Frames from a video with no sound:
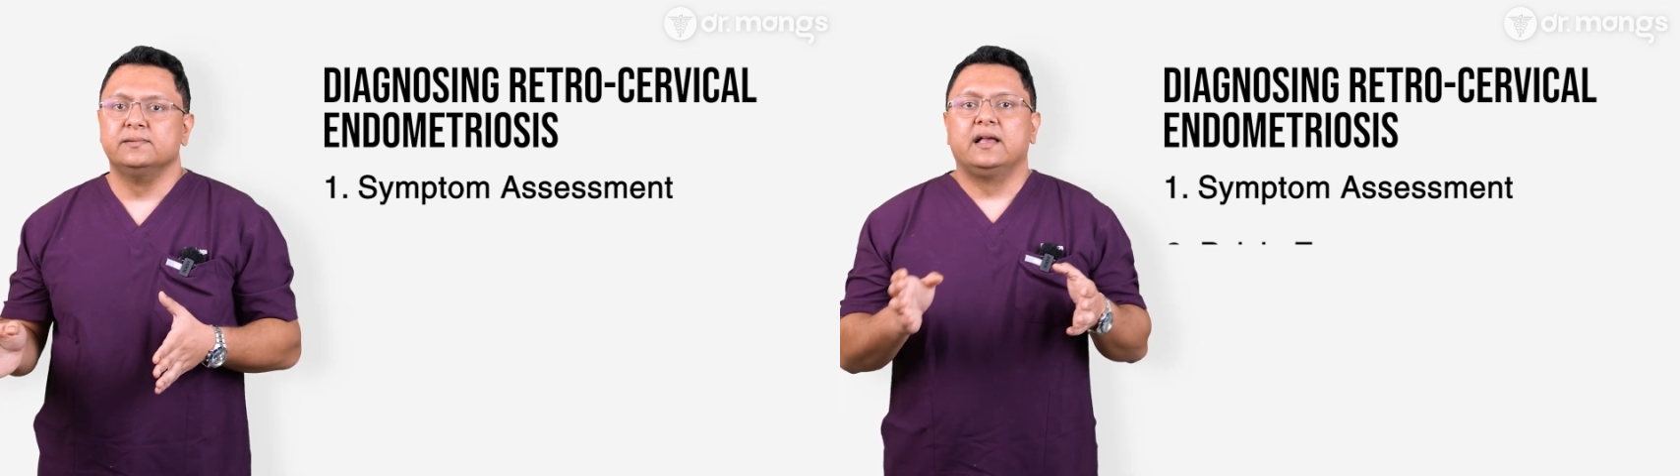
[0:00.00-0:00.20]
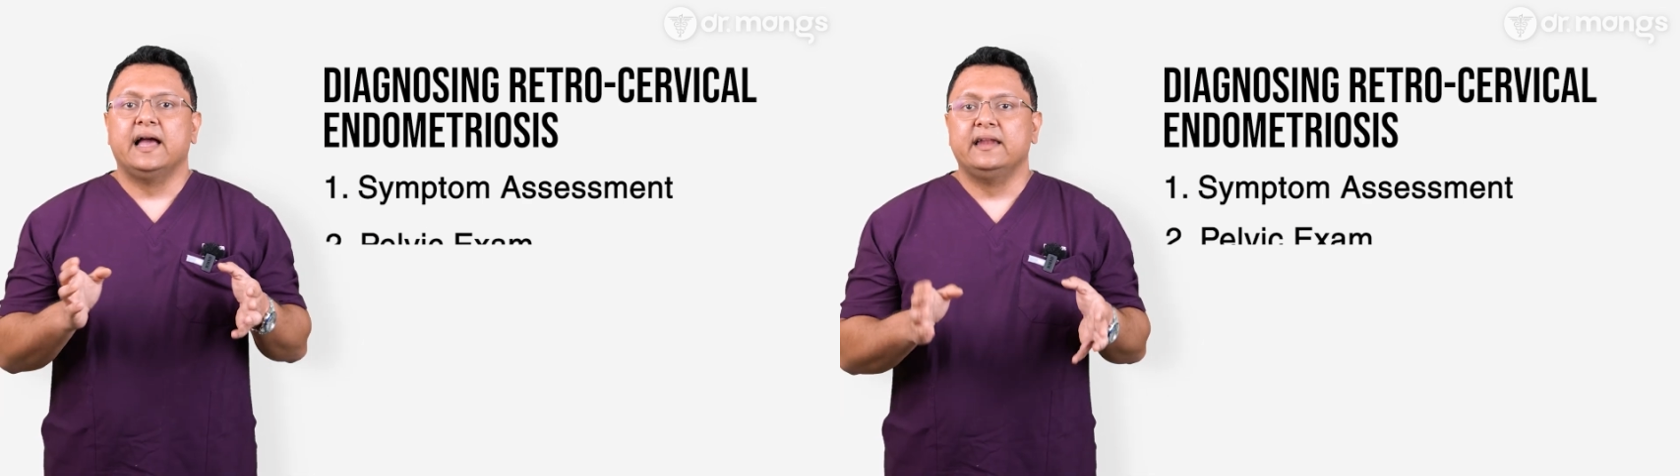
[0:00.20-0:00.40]

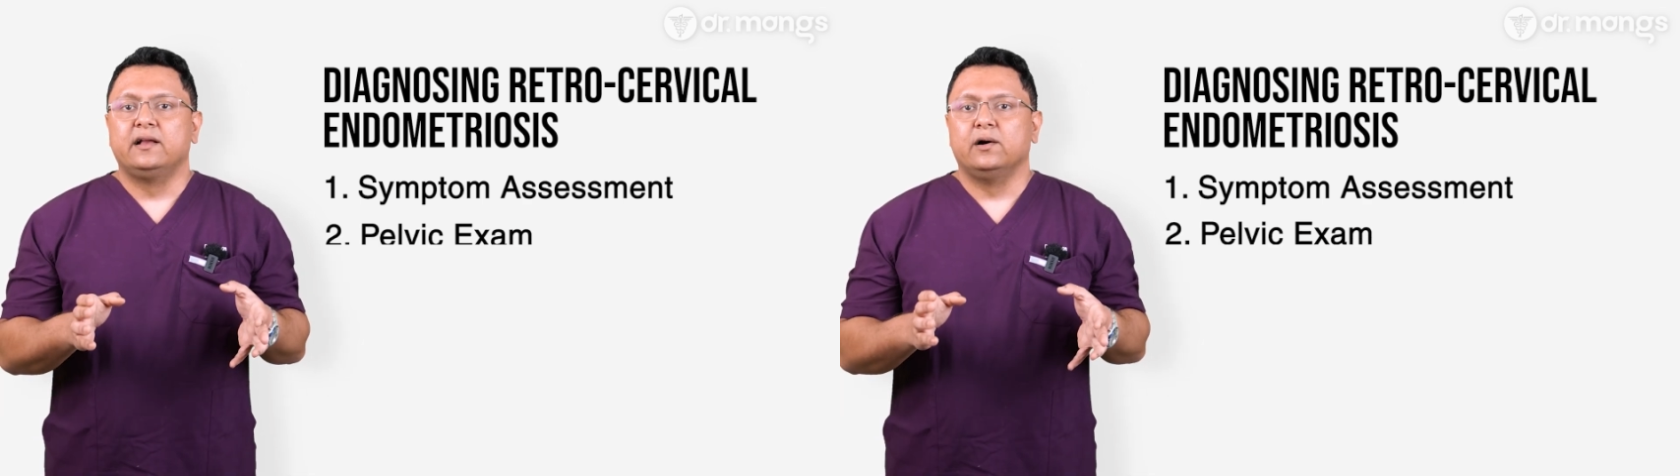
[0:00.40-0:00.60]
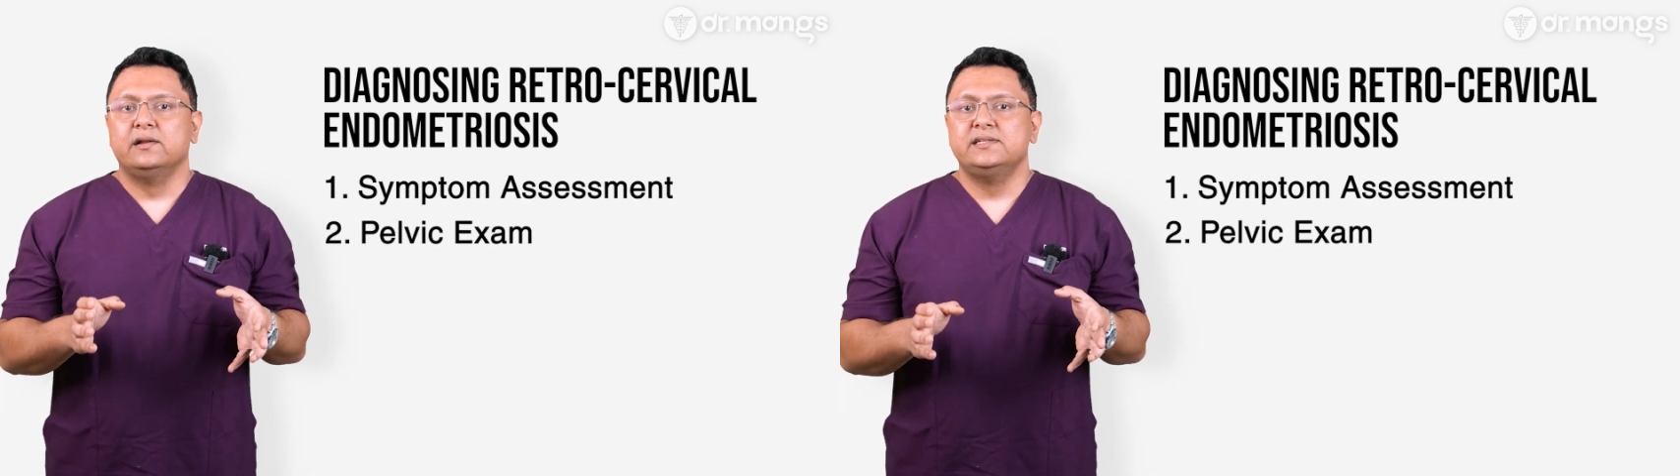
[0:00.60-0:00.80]
A
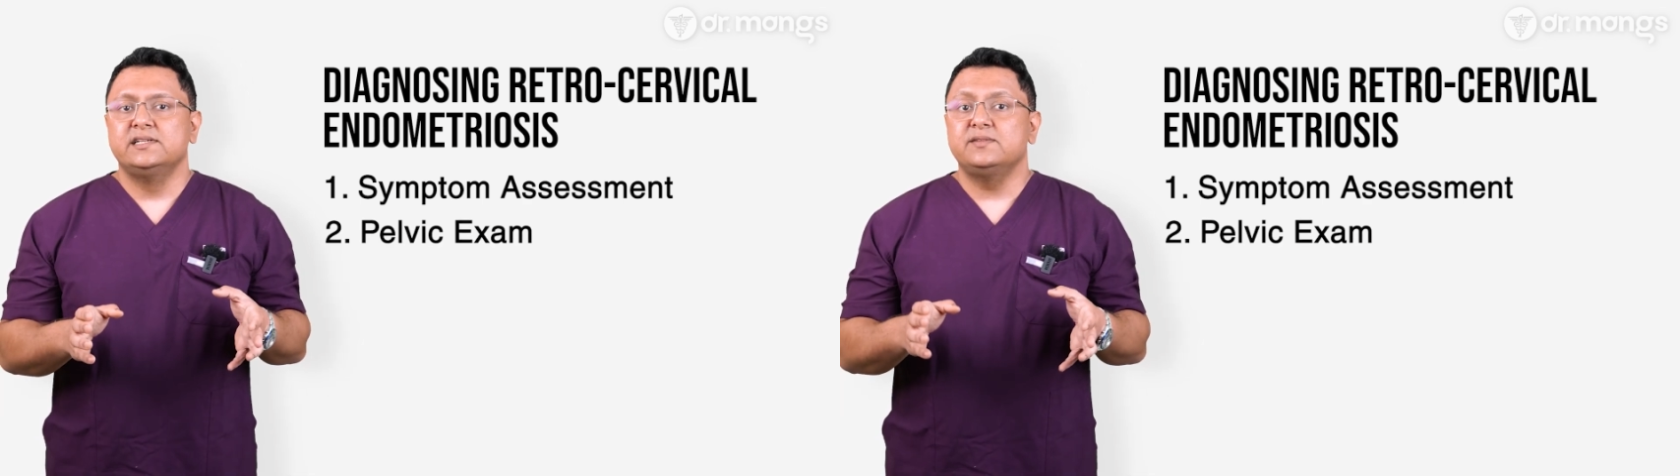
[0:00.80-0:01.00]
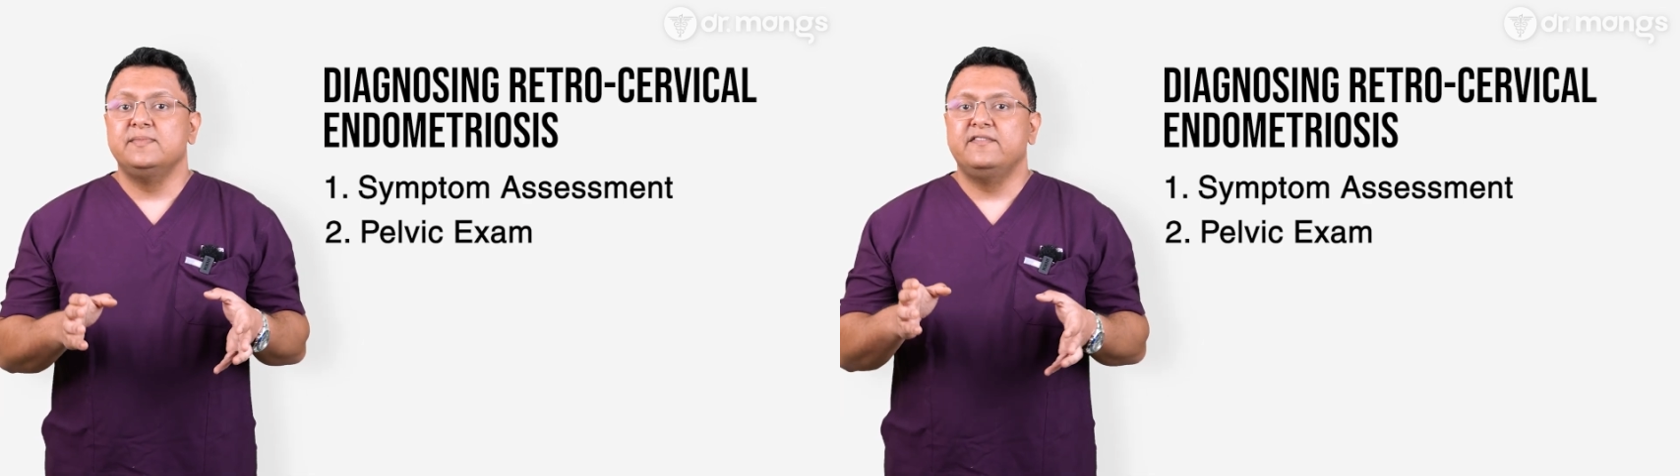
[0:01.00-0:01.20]

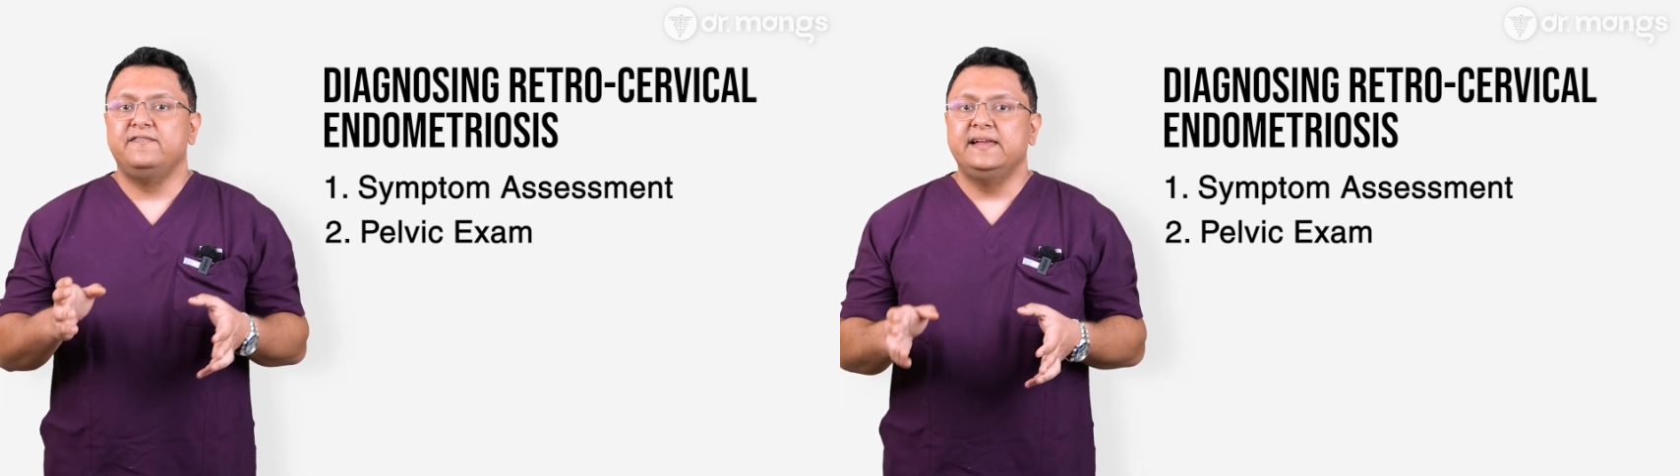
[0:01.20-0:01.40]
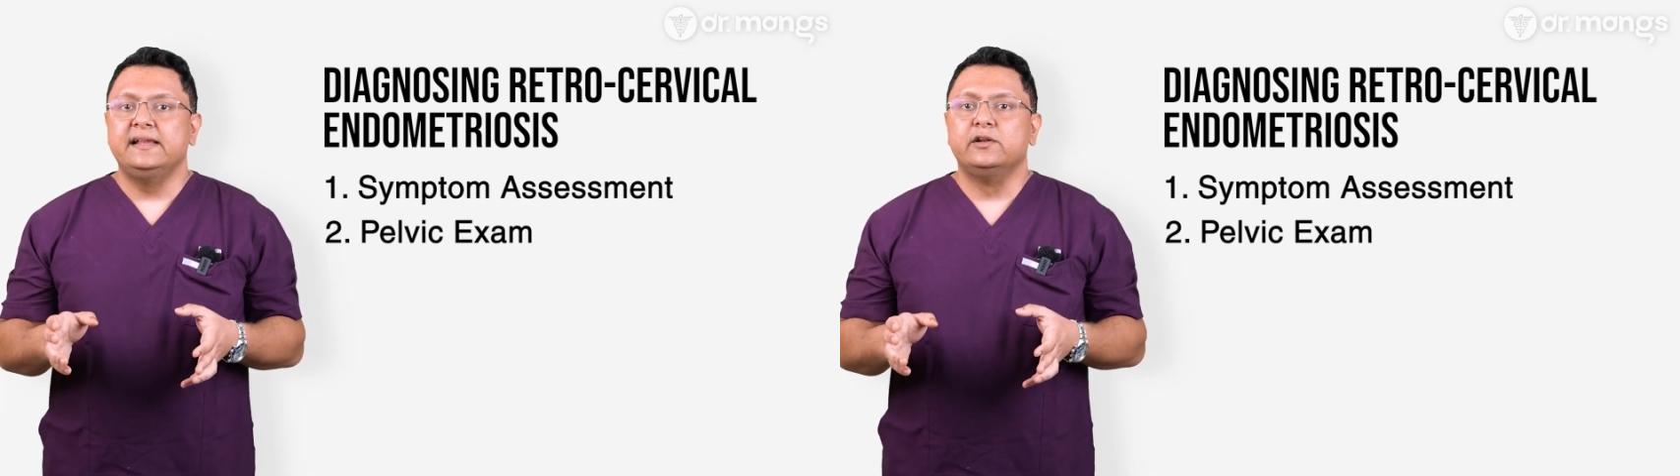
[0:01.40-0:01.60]
gynecologist may
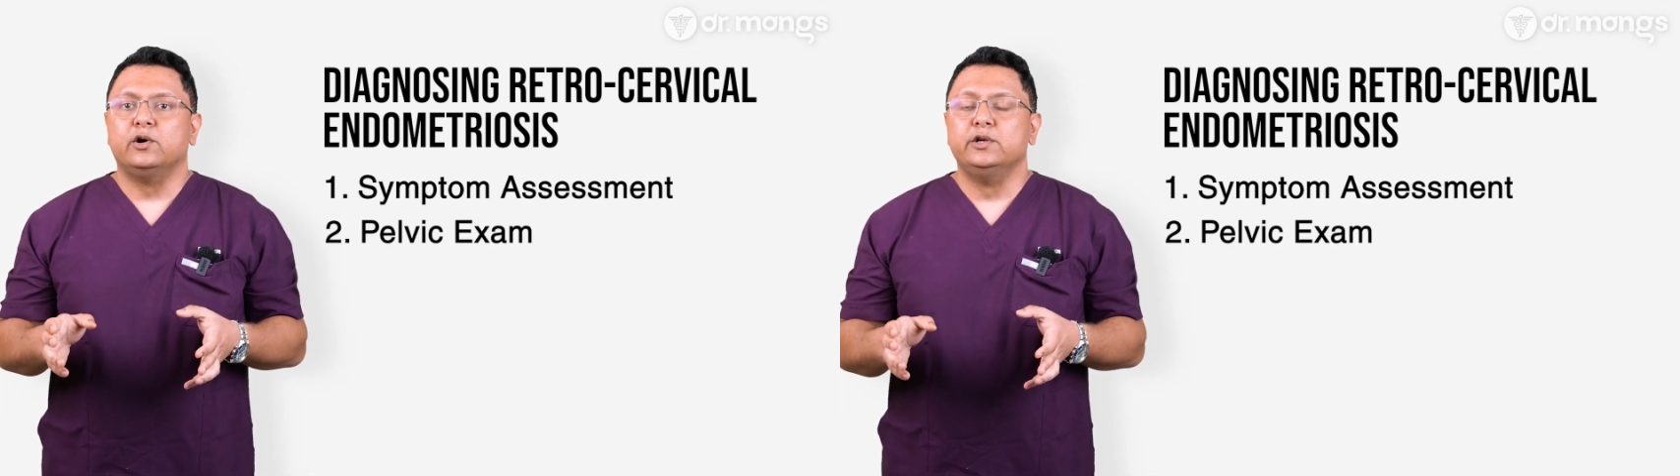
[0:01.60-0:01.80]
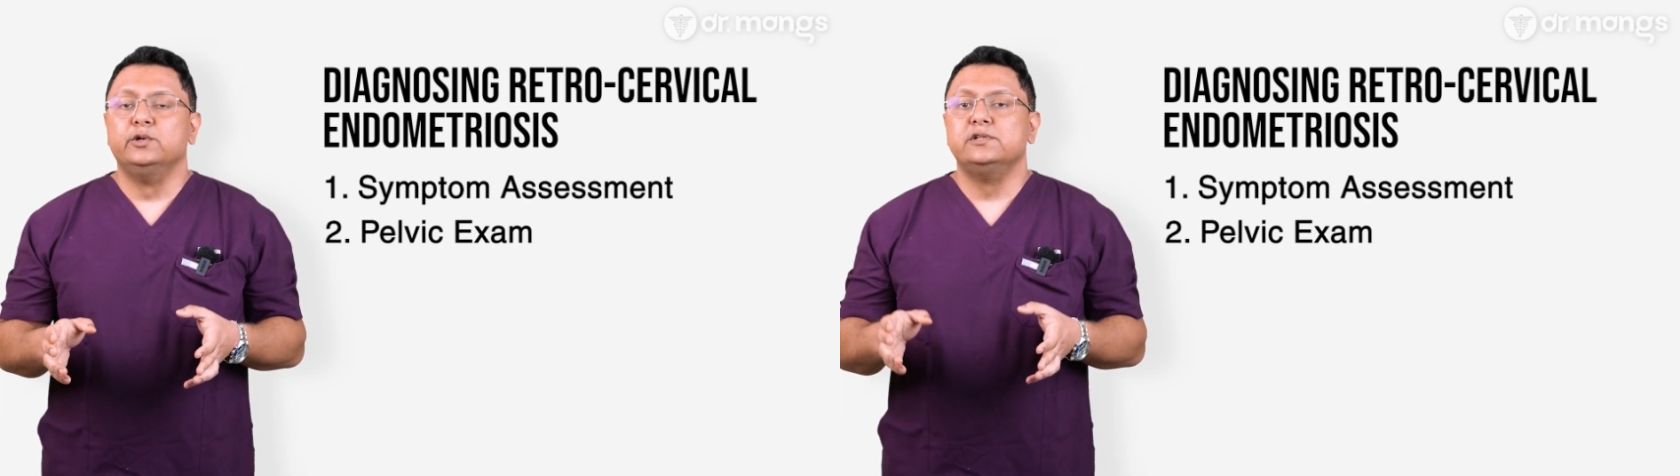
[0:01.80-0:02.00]
feel
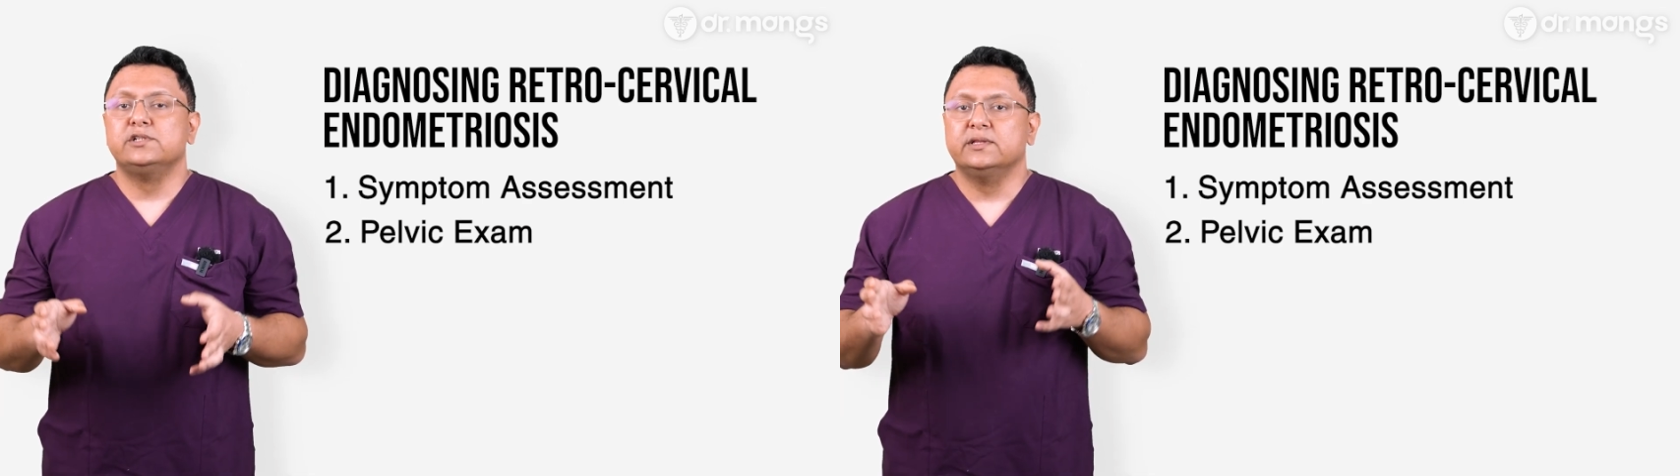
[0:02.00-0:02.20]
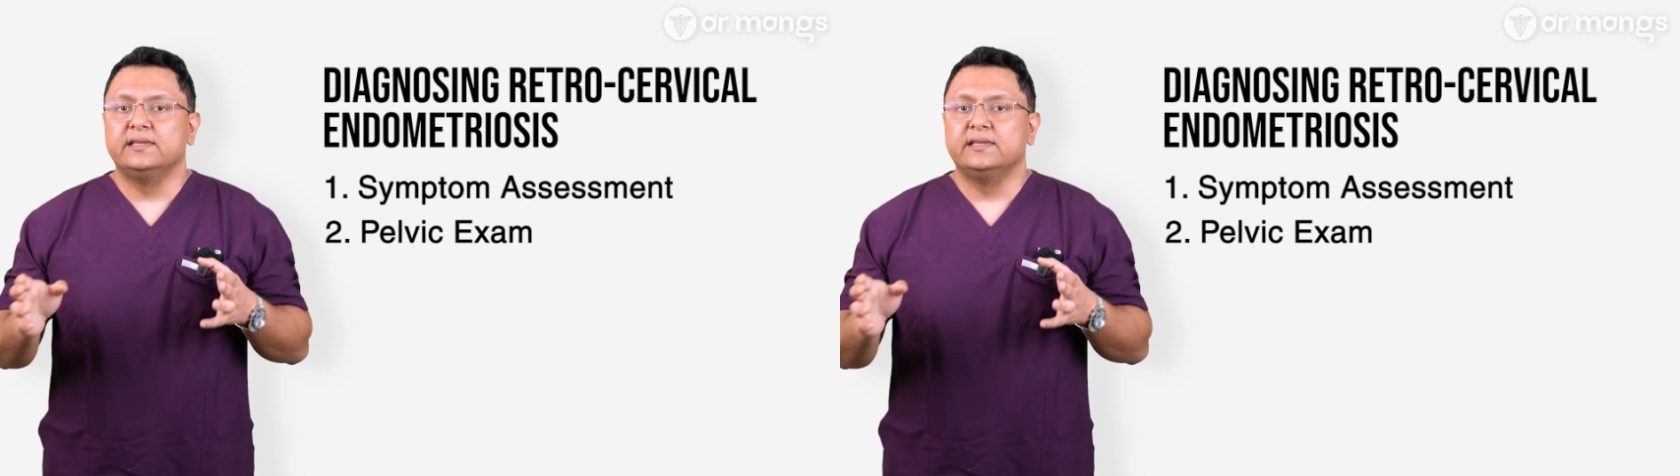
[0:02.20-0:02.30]
nodules or